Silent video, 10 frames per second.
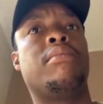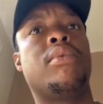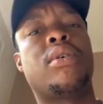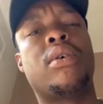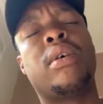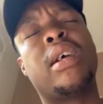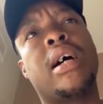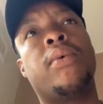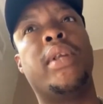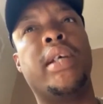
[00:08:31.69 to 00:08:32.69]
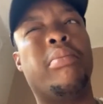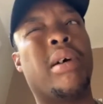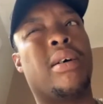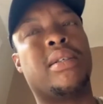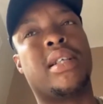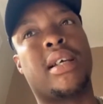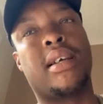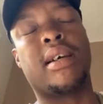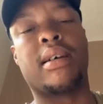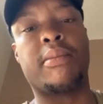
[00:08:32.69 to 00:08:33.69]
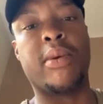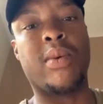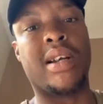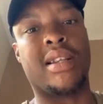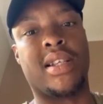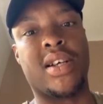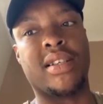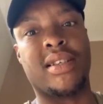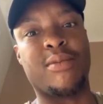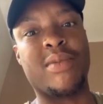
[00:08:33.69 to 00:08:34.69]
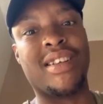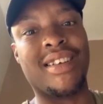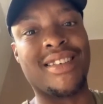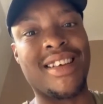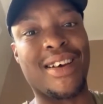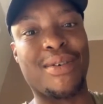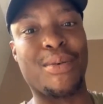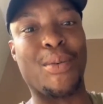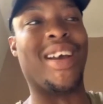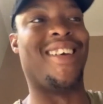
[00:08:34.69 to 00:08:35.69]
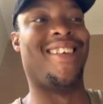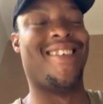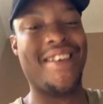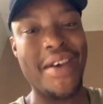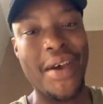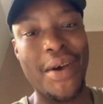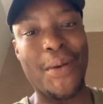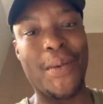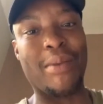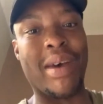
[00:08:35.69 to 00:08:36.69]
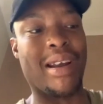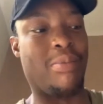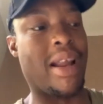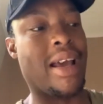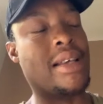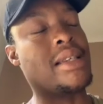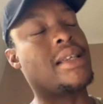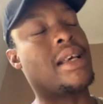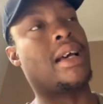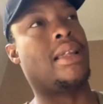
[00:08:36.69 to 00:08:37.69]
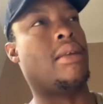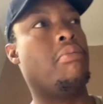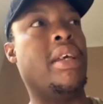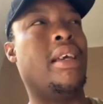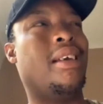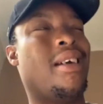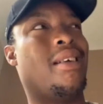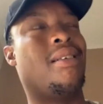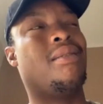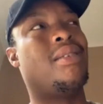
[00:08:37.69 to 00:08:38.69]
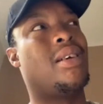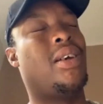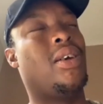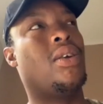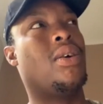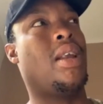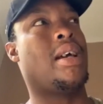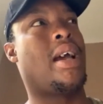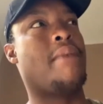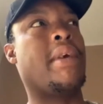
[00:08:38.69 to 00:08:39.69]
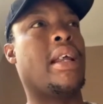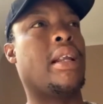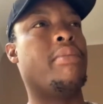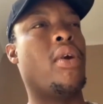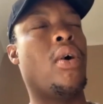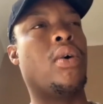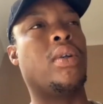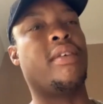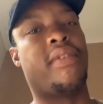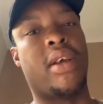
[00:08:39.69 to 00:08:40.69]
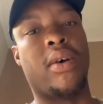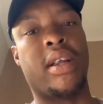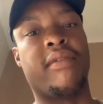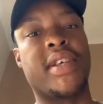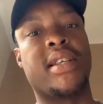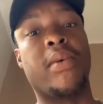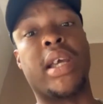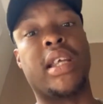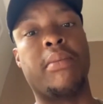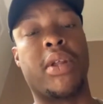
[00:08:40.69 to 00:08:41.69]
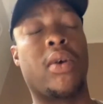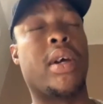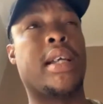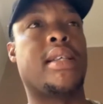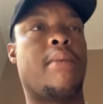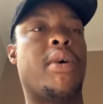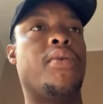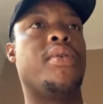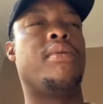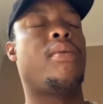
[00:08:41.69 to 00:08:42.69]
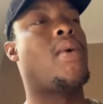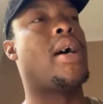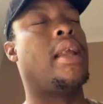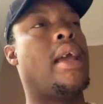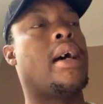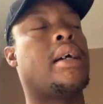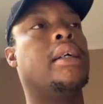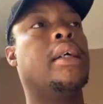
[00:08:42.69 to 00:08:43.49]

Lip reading: So yeah, we did, but I was like, yeah, I mean, what are the chances? And there's like way better players than me, and you know, like I'm getting a little bit old. If they're going to invest in Wicketkeeper, then look at someone who's quite young.